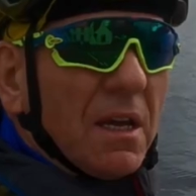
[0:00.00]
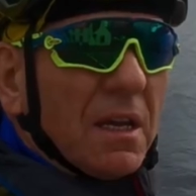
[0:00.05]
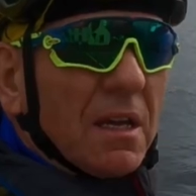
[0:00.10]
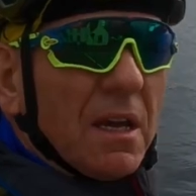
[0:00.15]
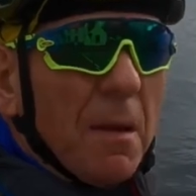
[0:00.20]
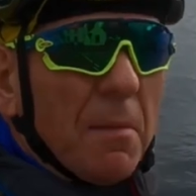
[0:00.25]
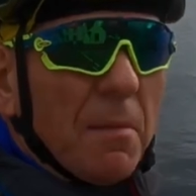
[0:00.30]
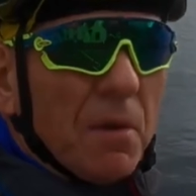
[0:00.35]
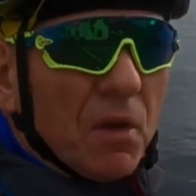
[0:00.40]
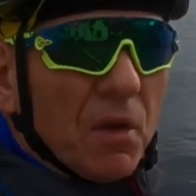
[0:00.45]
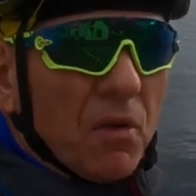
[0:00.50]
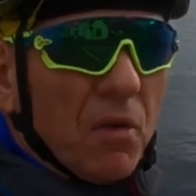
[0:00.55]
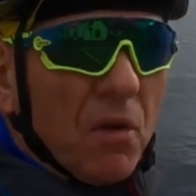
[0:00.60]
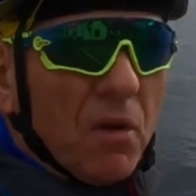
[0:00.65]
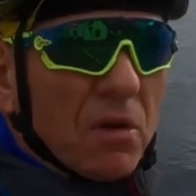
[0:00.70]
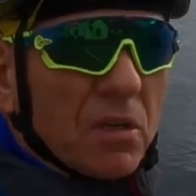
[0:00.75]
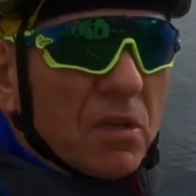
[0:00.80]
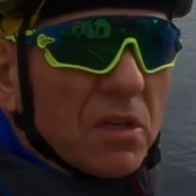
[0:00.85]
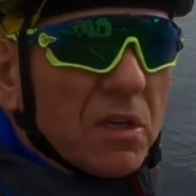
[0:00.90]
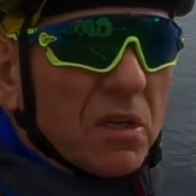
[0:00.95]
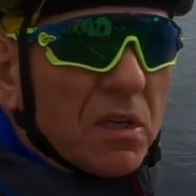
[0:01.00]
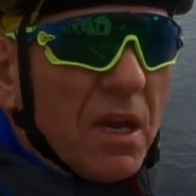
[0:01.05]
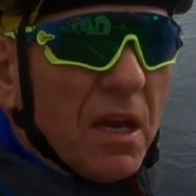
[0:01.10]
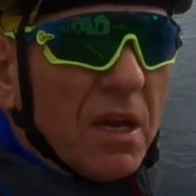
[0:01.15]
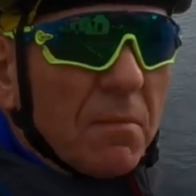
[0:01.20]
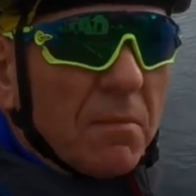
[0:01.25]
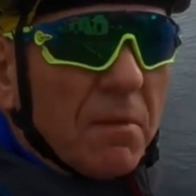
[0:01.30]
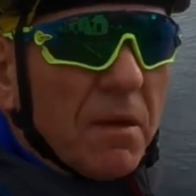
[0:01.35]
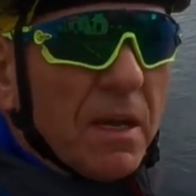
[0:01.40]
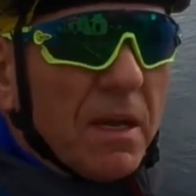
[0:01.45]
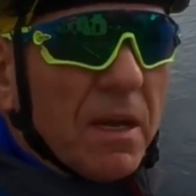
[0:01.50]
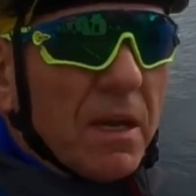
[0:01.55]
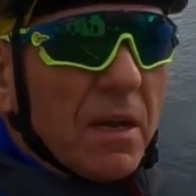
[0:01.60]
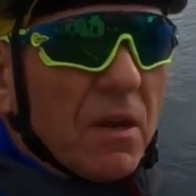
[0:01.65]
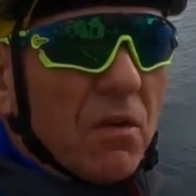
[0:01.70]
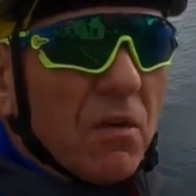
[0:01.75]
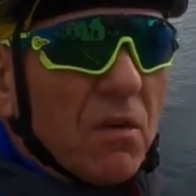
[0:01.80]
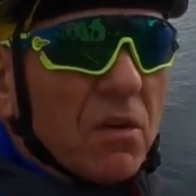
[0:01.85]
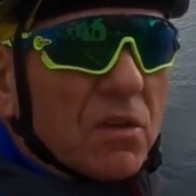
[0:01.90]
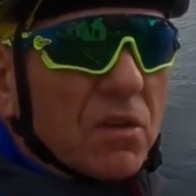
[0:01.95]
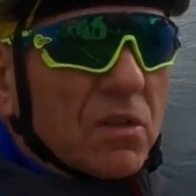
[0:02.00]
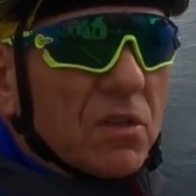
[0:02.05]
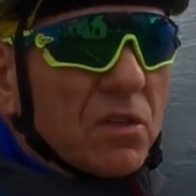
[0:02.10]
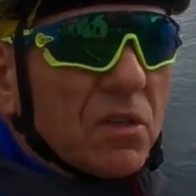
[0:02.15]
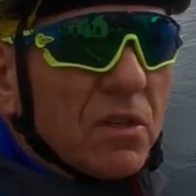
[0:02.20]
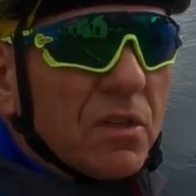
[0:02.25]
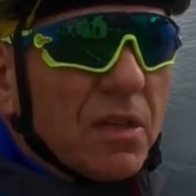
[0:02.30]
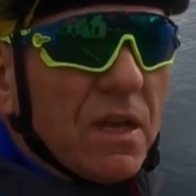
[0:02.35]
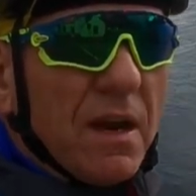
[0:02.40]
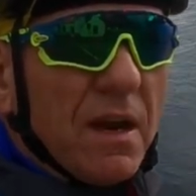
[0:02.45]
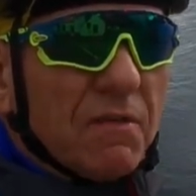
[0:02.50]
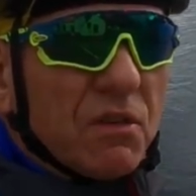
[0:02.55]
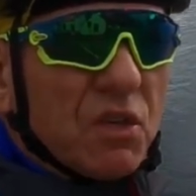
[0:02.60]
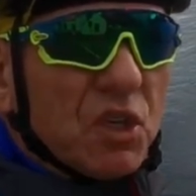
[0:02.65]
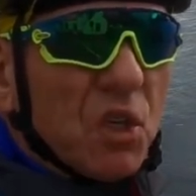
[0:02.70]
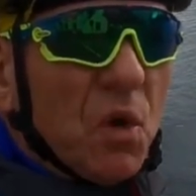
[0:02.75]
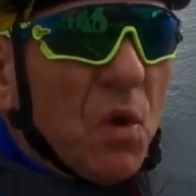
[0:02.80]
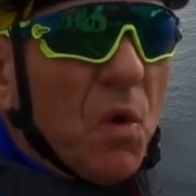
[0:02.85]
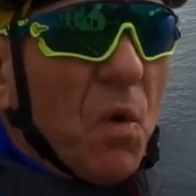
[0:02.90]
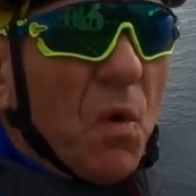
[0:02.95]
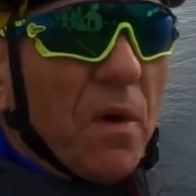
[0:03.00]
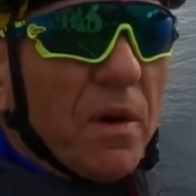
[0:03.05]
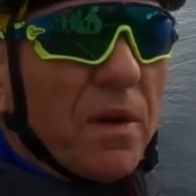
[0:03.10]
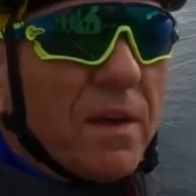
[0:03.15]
coming across to take me across to the other shore,